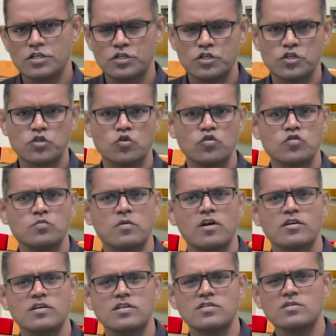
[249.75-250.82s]
discourse
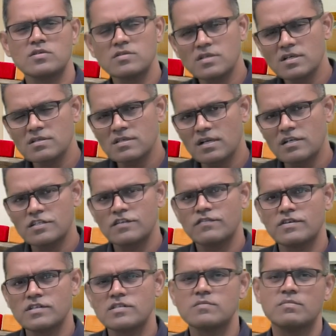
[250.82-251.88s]
markers. There are subtle
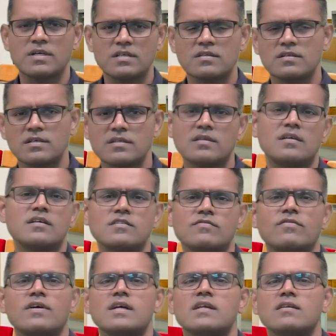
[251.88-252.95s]
differences, but I think it's
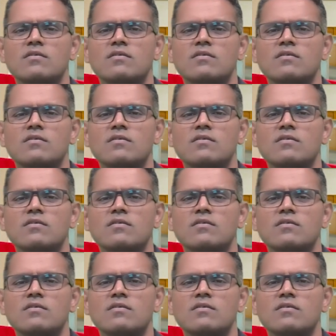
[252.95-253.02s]
fine.